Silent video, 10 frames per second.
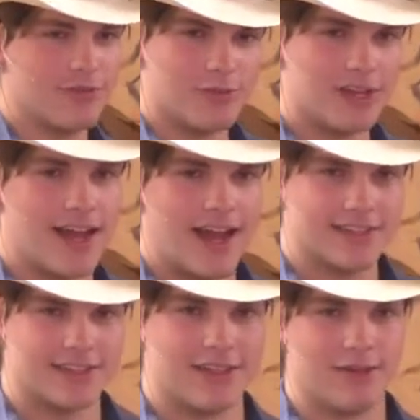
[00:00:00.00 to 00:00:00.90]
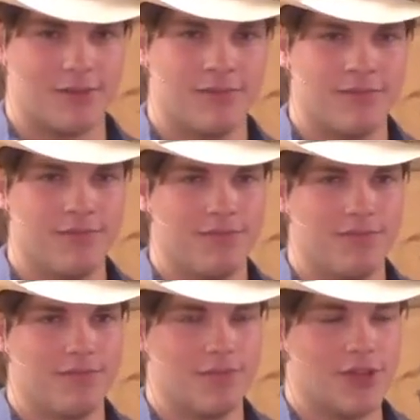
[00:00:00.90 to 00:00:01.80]
for me to ask them
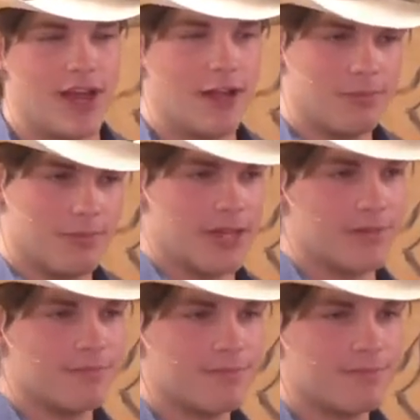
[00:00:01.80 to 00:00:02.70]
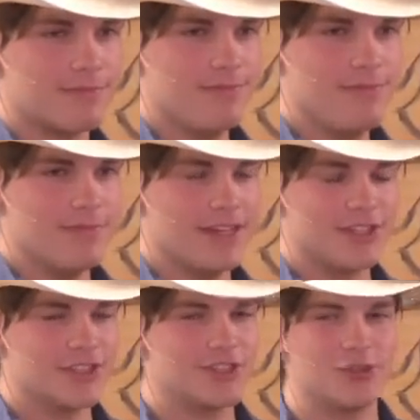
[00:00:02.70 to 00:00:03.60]
to help me. And
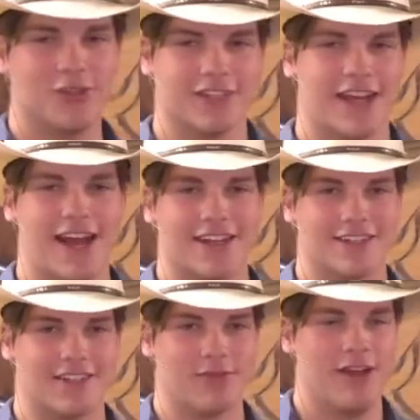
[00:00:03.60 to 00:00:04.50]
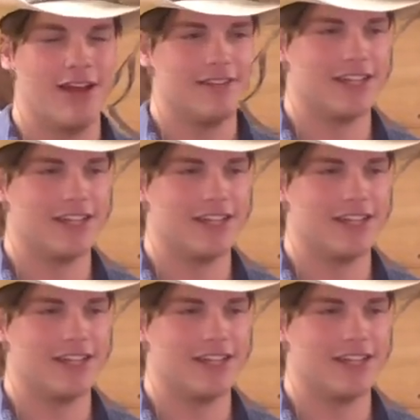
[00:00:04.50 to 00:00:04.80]
as soon as I ask them, they